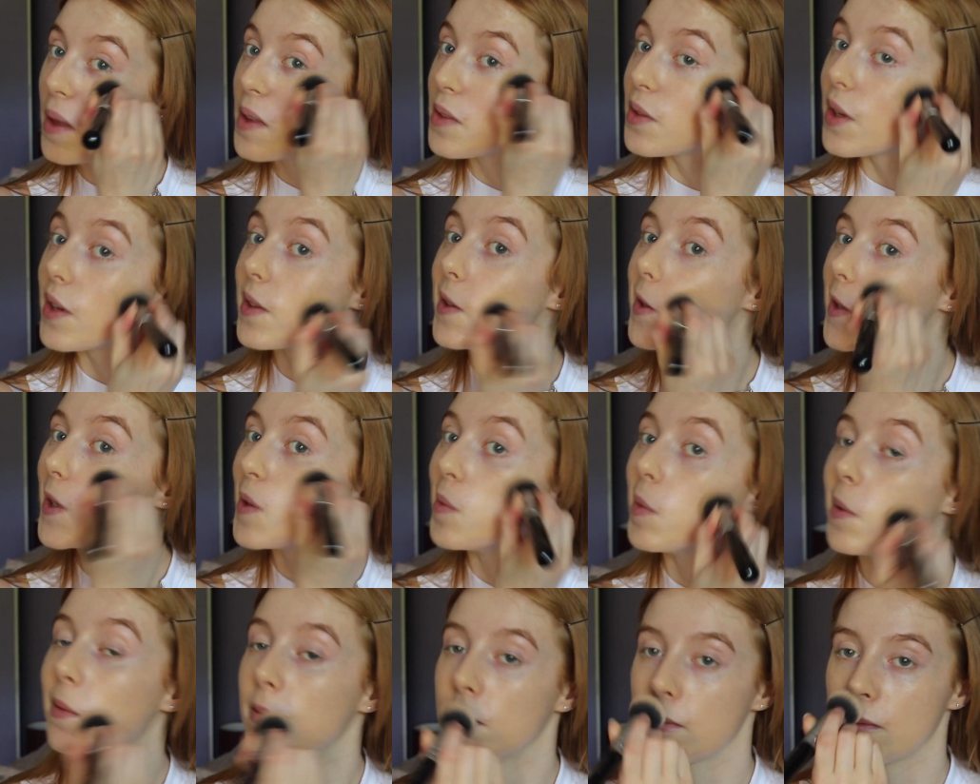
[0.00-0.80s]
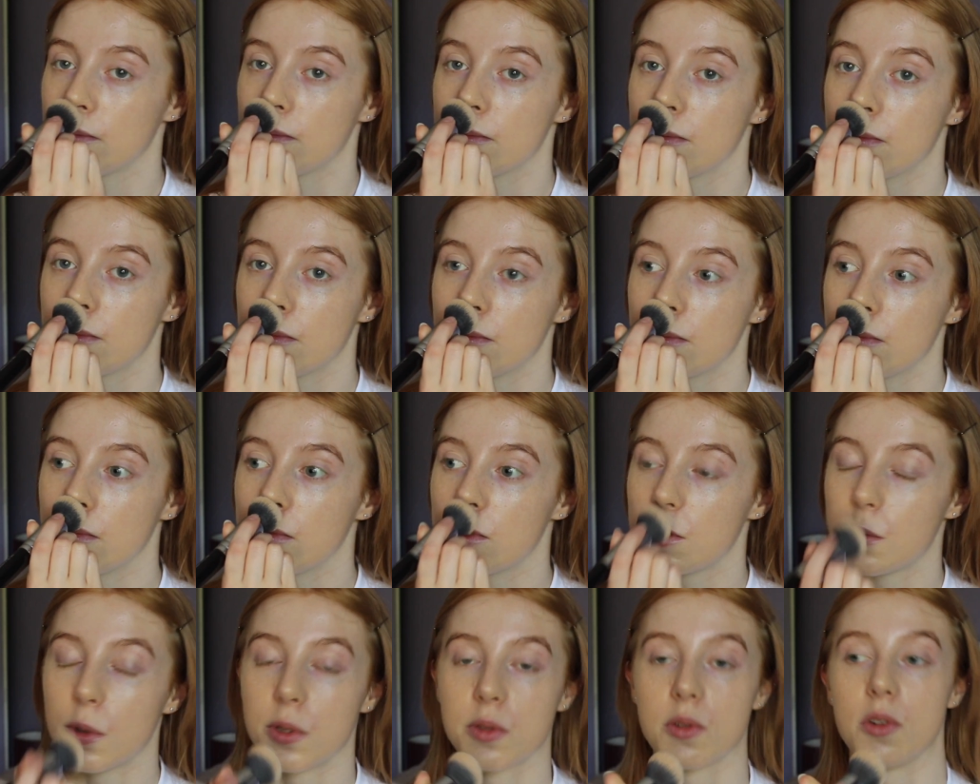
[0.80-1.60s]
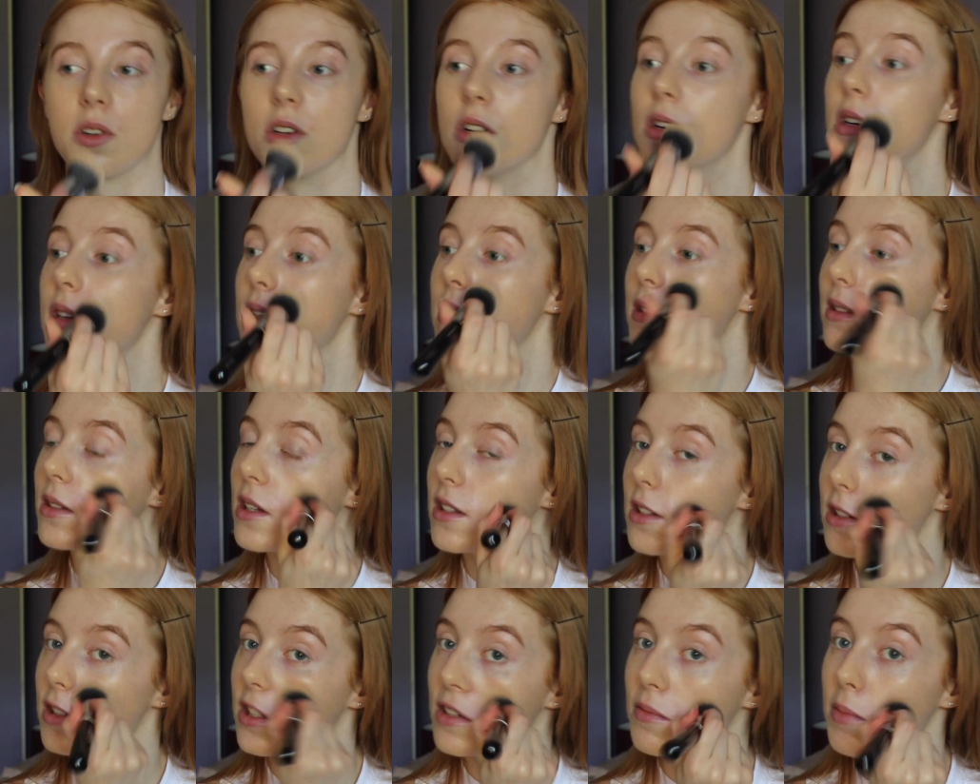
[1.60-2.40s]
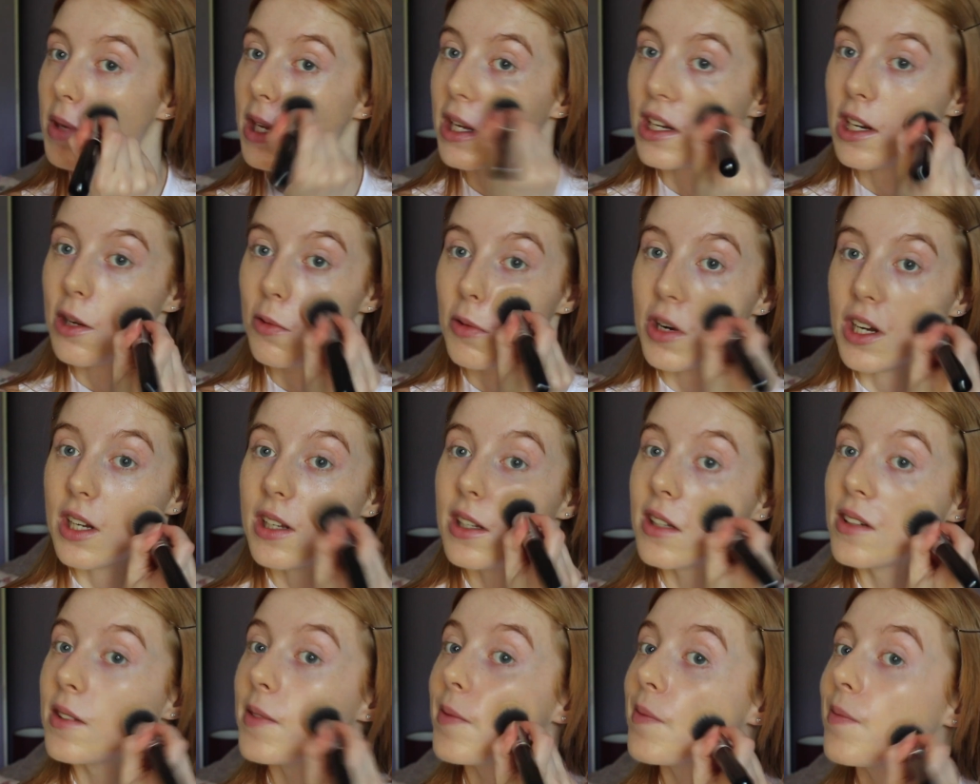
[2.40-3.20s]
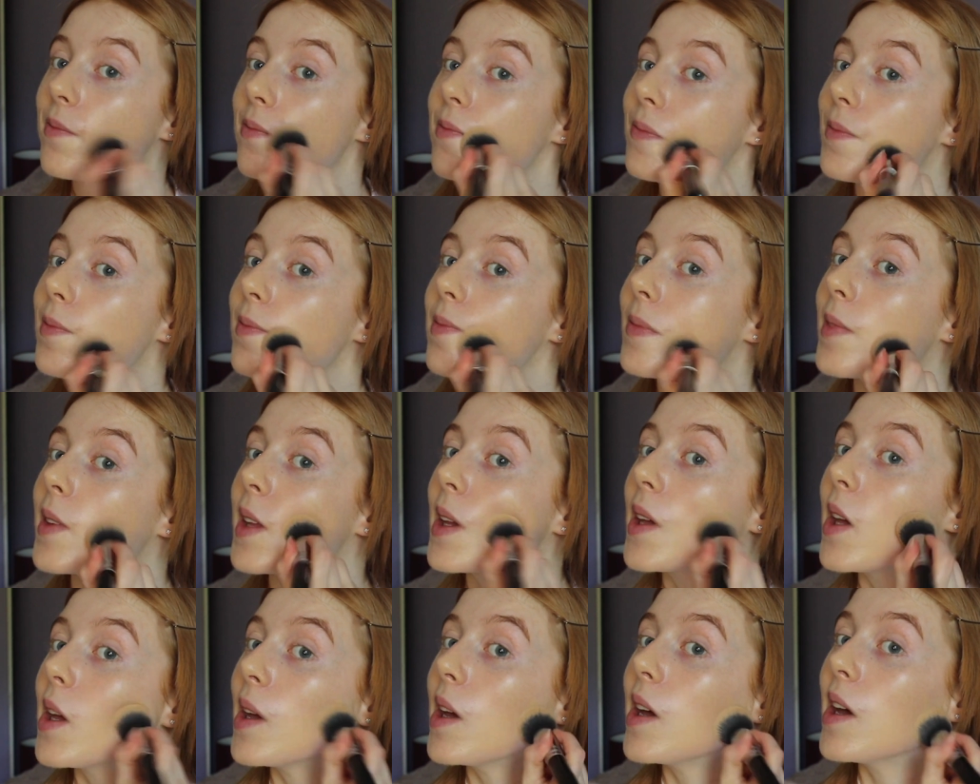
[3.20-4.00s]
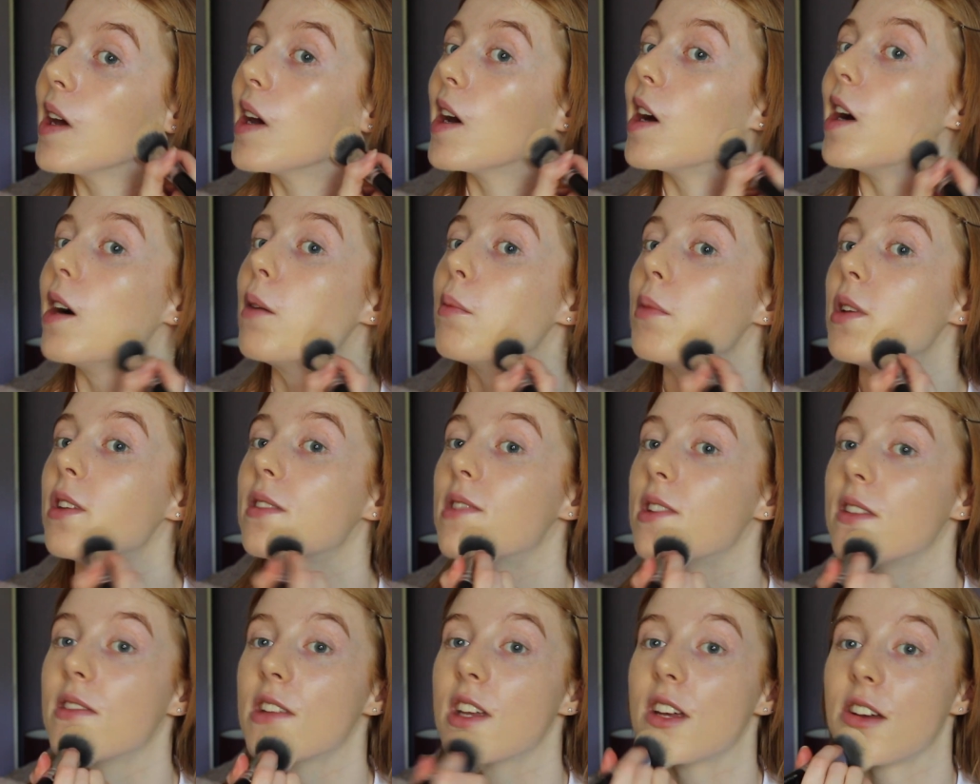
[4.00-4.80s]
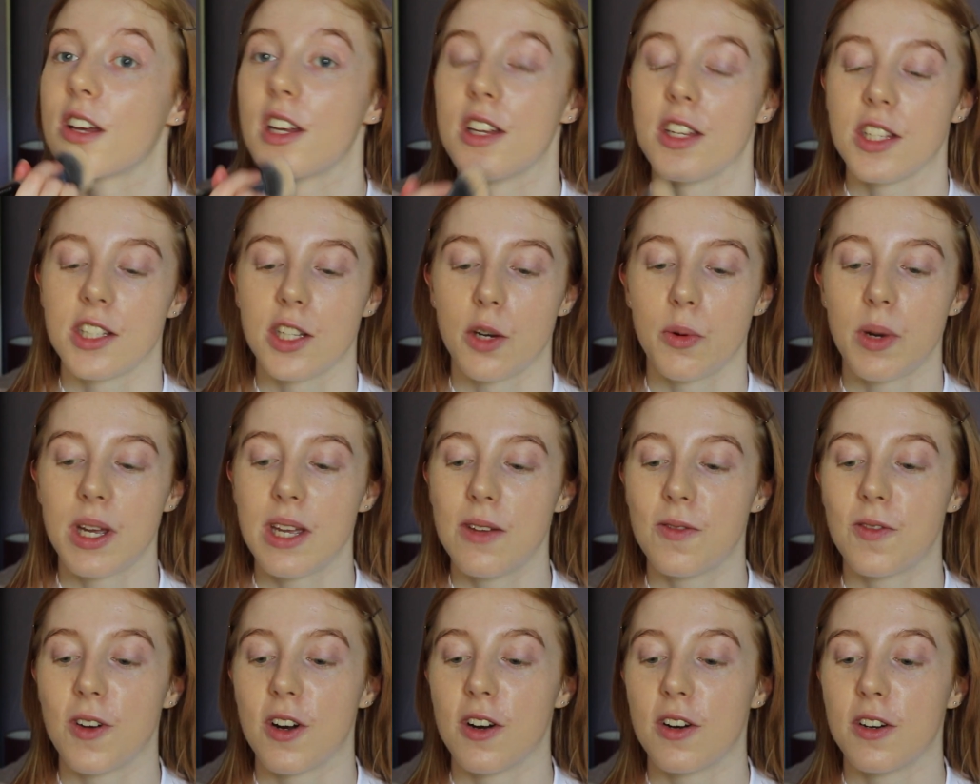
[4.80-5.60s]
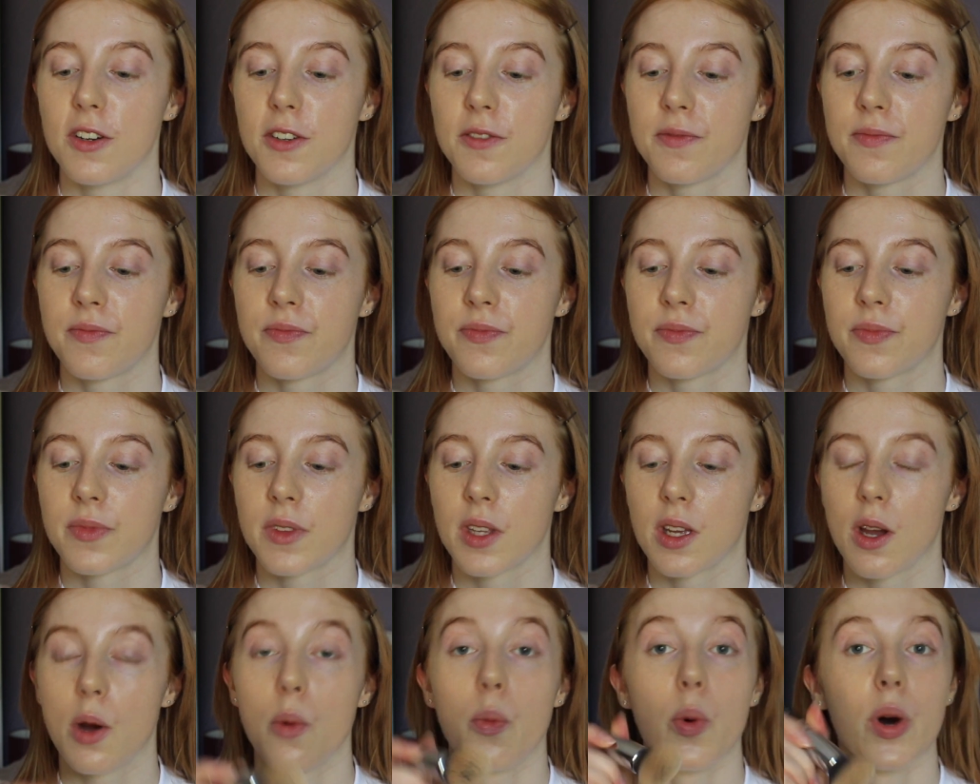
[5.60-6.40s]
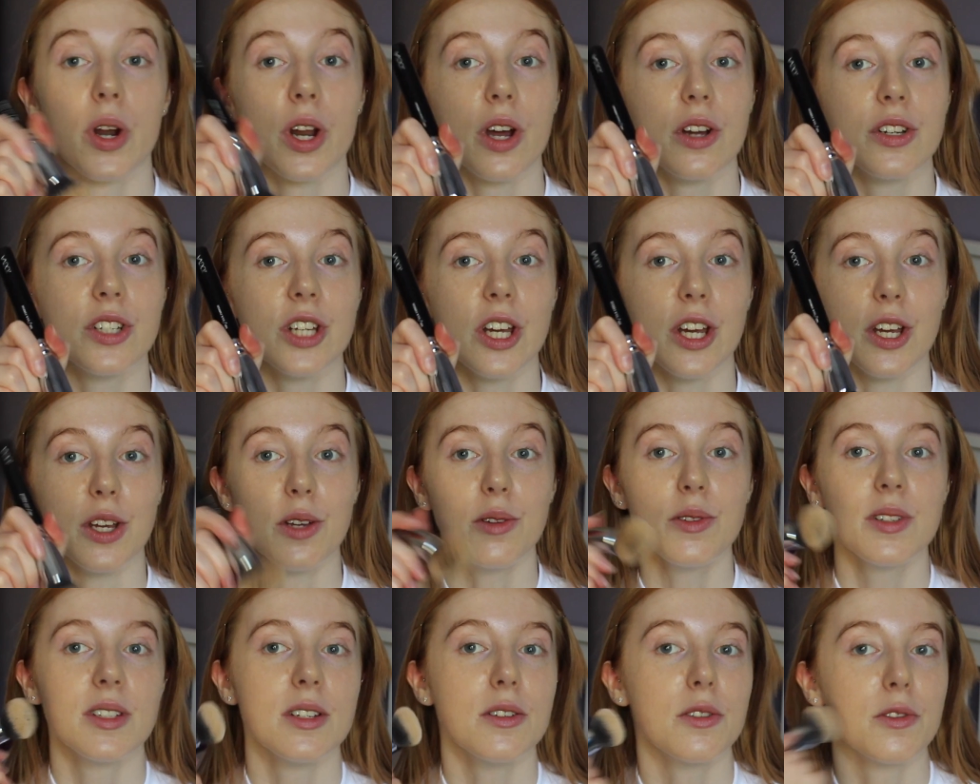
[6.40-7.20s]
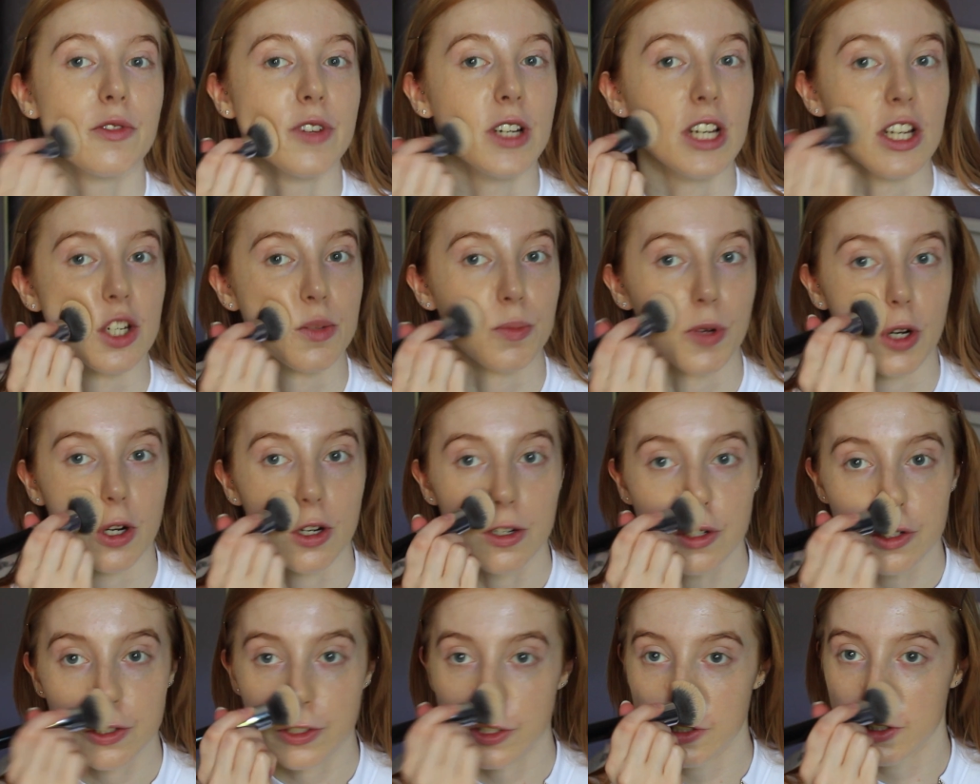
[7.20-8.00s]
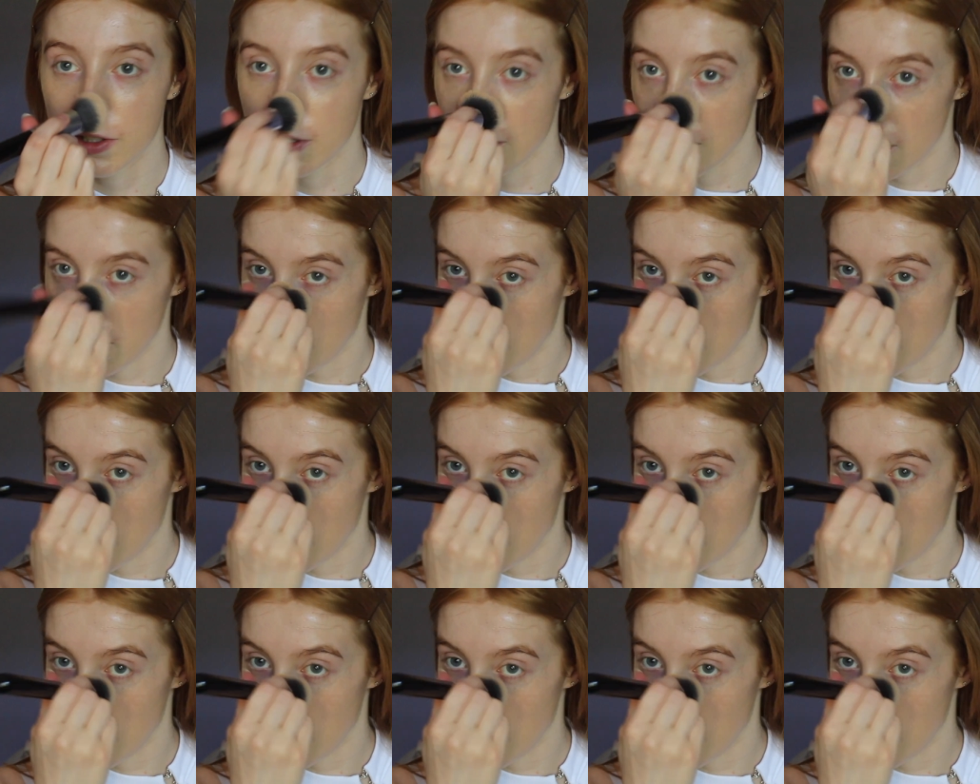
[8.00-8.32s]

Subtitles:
Doesn't to me. This one's quite nice, doesn't to me anyway. I'm using the Zoeva 102 Silk Finish brush,